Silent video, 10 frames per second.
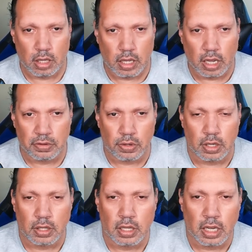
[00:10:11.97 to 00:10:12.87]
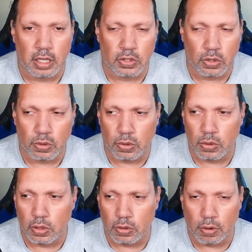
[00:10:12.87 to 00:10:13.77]
have certain days to do
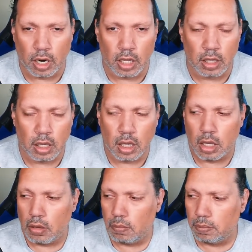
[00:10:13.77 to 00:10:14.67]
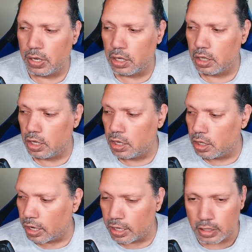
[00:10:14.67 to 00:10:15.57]
the crying, but
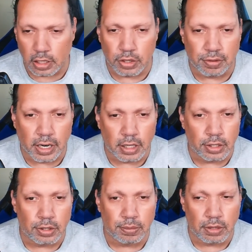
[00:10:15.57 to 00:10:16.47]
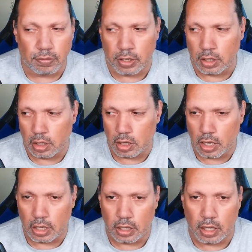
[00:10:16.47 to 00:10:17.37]
I did cry a little bit when
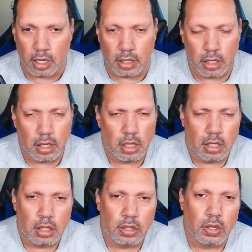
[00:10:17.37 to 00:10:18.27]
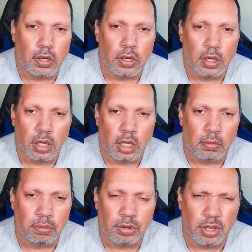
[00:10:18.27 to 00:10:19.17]
I got the urn
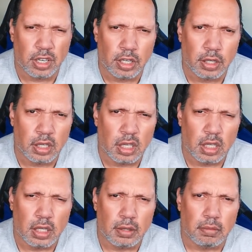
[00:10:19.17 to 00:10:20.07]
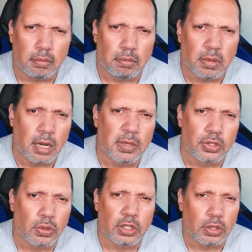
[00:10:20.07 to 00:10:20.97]
and put it in. Mom is
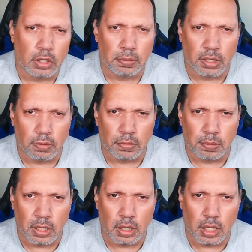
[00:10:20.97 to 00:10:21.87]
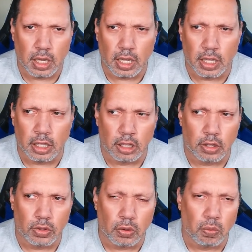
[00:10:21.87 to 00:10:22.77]
always going to be with me.
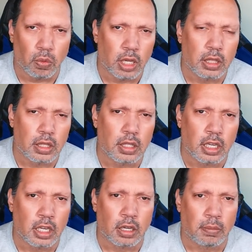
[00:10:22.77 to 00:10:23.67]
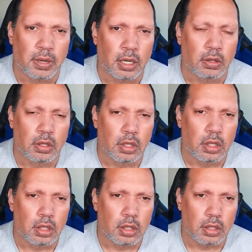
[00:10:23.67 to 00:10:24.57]
And the one thing about
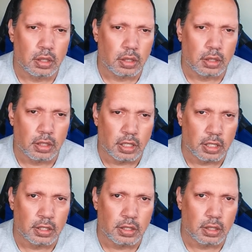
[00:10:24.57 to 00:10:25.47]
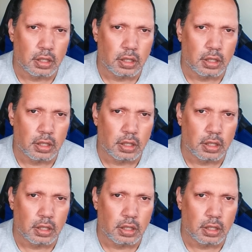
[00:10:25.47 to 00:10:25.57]
this,